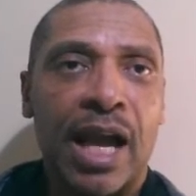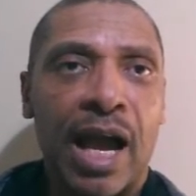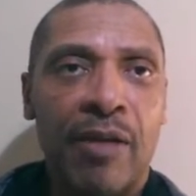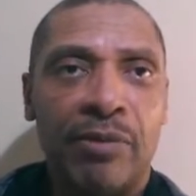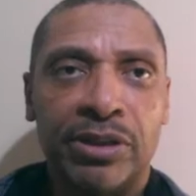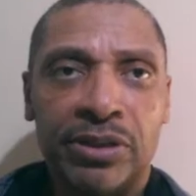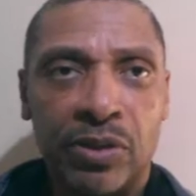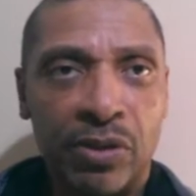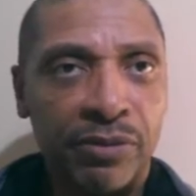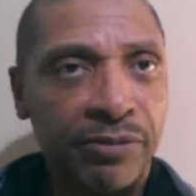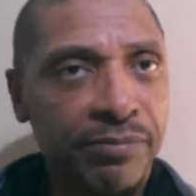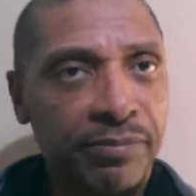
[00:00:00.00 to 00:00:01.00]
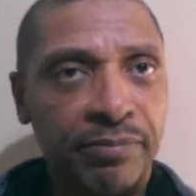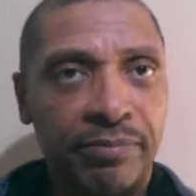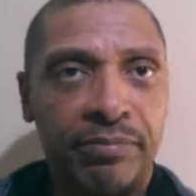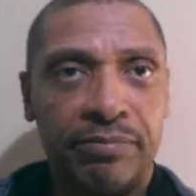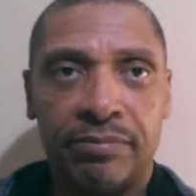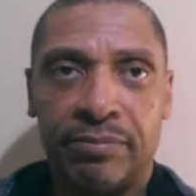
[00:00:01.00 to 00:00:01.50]
I was sort of
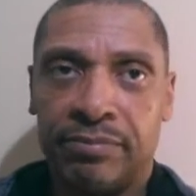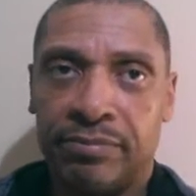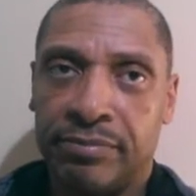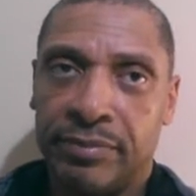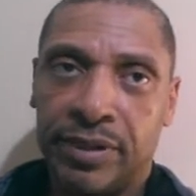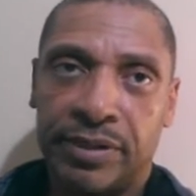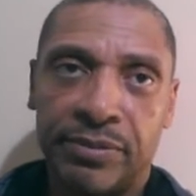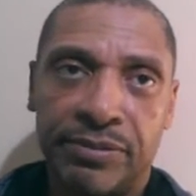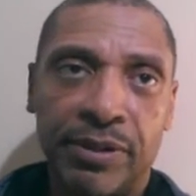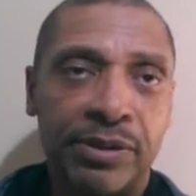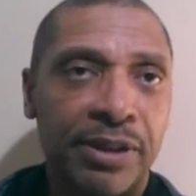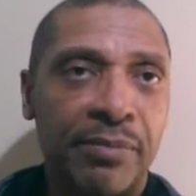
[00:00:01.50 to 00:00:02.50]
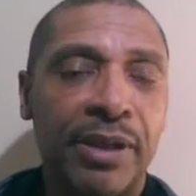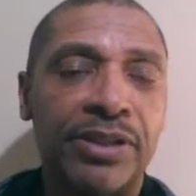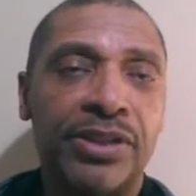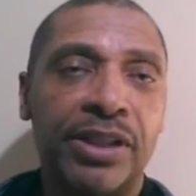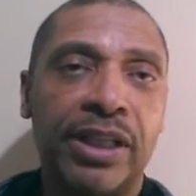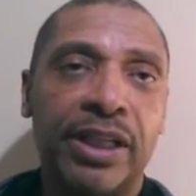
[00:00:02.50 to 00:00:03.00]
there's some folks that
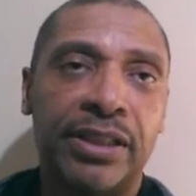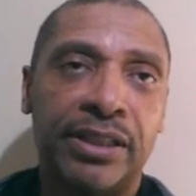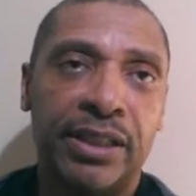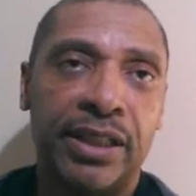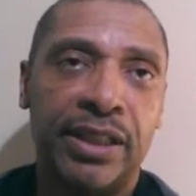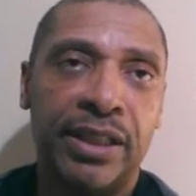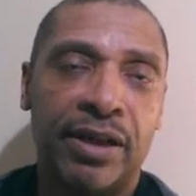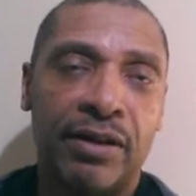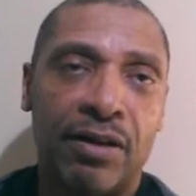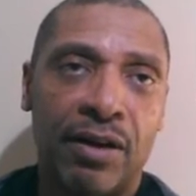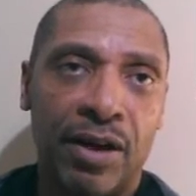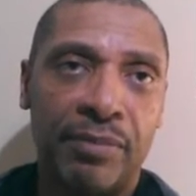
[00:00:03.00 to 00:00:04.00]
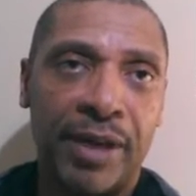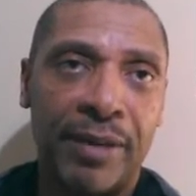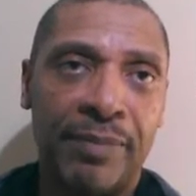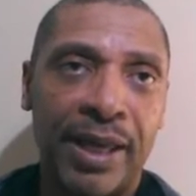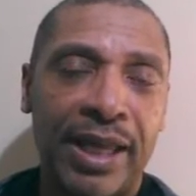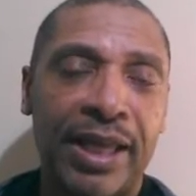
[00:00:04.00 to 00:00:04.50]
mentioned it that are on my
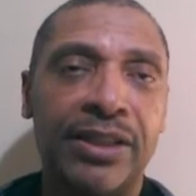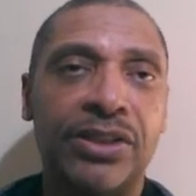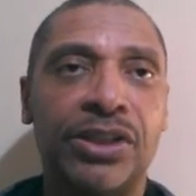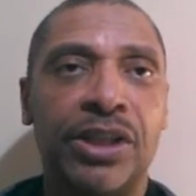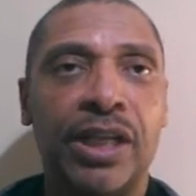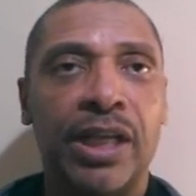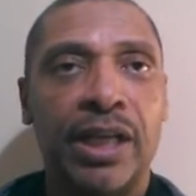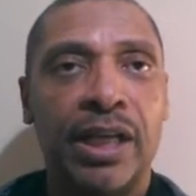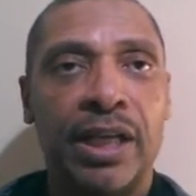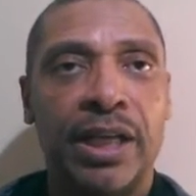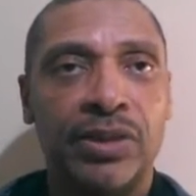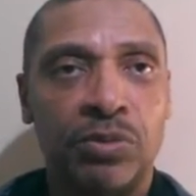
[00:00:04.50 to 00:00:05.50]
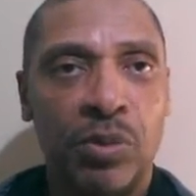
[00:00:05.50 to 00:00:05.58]
page, as